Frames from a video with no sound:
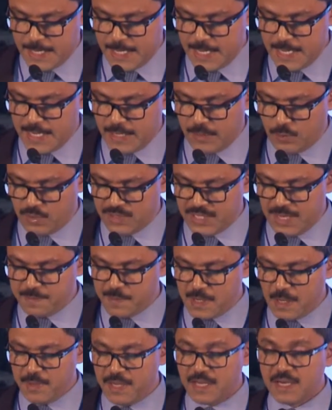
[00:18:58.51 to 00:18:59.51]
Uh, with
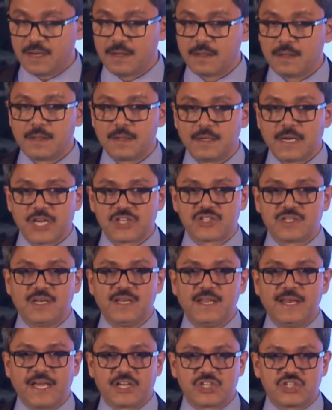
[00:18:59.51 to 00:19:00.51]
upcoming national
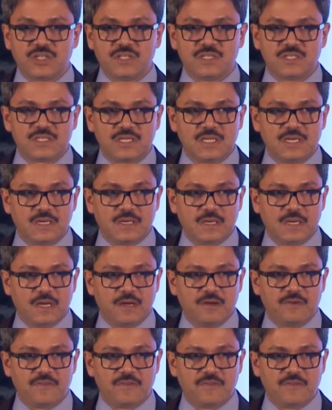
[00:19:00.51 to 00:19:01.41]
elections in uh,